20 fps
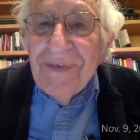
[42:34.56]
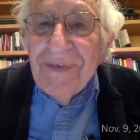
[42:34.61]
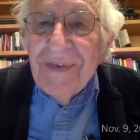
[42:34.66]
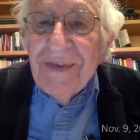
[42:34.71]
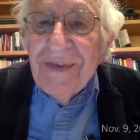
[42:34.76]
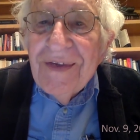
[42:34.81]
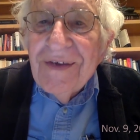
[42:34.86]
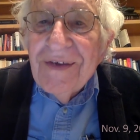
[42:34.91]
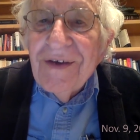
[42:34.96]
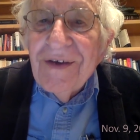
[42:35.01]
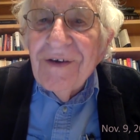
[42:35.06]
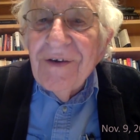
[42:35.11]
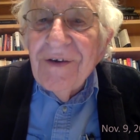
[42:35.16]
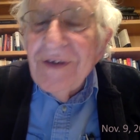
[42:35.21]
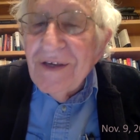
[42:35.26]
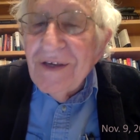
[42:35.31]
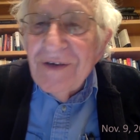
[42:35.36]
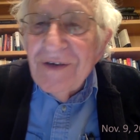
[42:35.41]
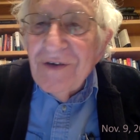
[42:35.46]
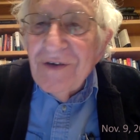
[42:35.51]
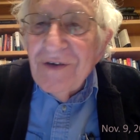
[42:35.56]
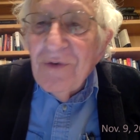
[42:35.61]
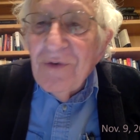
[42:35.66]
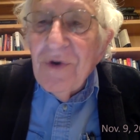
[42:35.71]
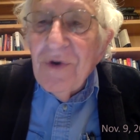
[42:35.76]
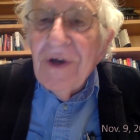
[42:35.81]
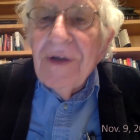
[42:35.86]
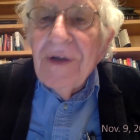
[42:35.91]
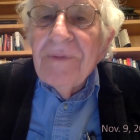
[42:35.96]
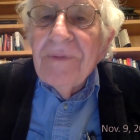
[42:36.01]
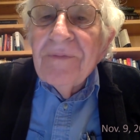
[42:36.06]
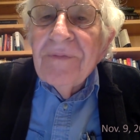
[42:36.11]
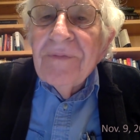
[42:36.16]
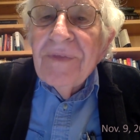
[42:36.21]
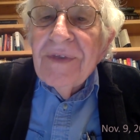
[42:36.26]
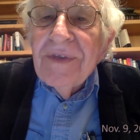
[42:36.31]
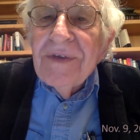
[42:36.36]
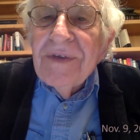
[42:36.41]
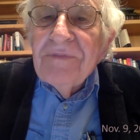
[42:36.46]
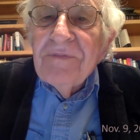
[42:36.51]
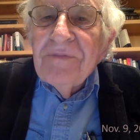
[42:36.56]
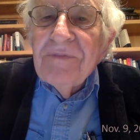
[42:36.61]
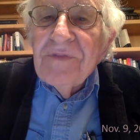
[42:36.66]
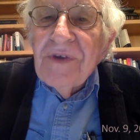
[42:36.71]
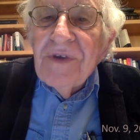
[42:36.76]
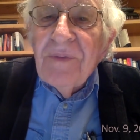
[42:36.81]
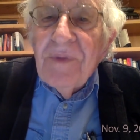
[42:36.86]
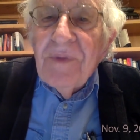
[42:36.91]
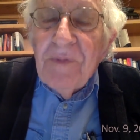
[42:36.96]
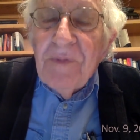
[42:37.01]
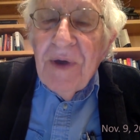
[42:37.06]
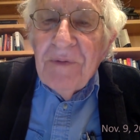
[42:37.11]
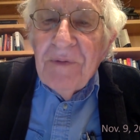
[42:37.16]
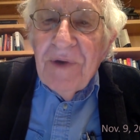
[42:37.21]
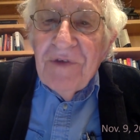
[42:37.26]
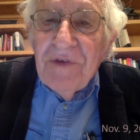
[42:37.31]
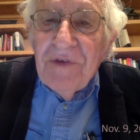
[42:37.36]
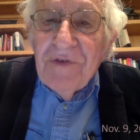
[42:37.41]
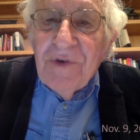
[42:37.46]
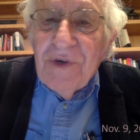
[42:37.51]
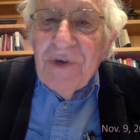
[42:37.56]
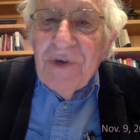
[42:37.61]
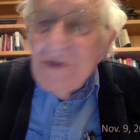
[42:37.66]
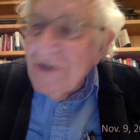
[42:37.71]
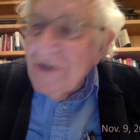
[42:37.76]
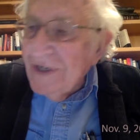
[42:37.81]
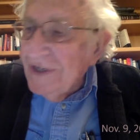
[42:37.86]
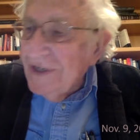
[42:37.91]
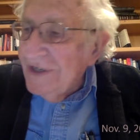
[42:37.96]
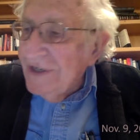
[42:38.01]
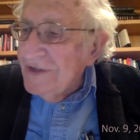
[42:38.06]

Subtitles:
Oh, I don't know why. Something about my voice, I guess.